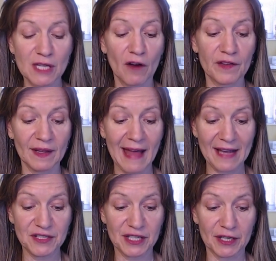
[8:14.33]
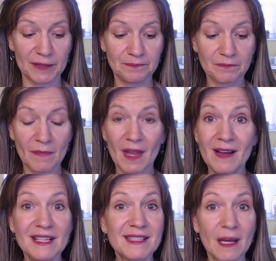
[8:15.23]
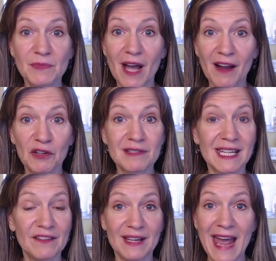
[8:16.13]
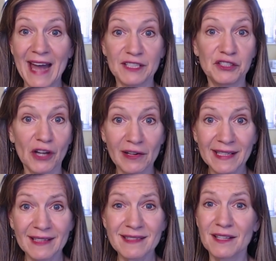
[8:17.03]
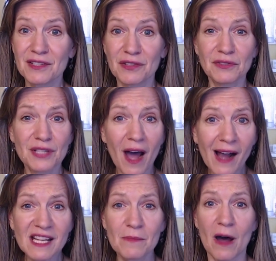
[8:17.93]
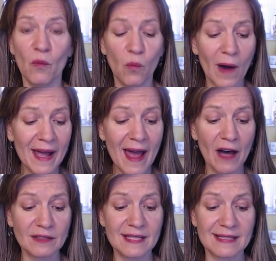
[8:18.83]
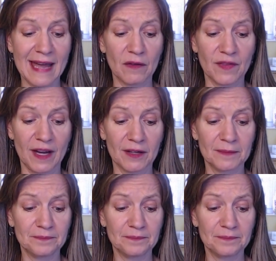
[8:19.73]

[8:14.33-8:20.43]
over the last year. Some doctors even added Jardiance. So talk to them about what else is out there.